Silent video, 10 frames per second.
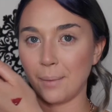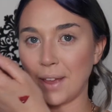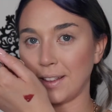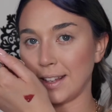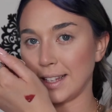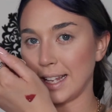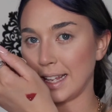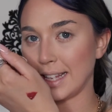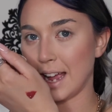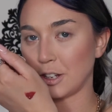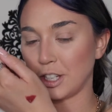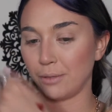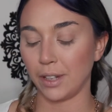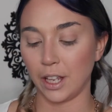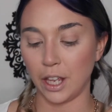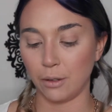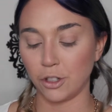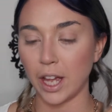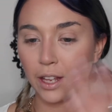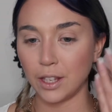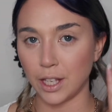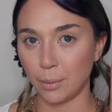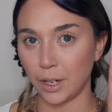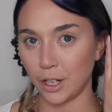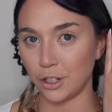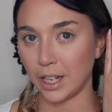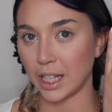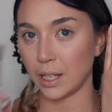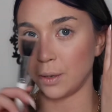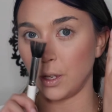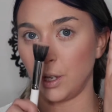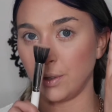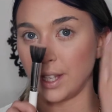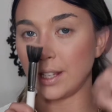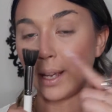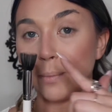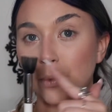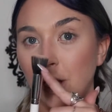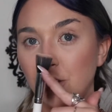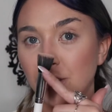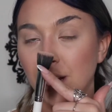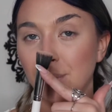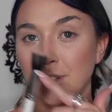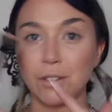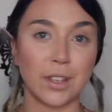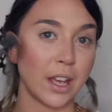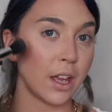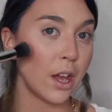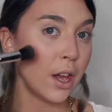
think this is actually a really cute shade, so I'm going to just use the same brush that I was using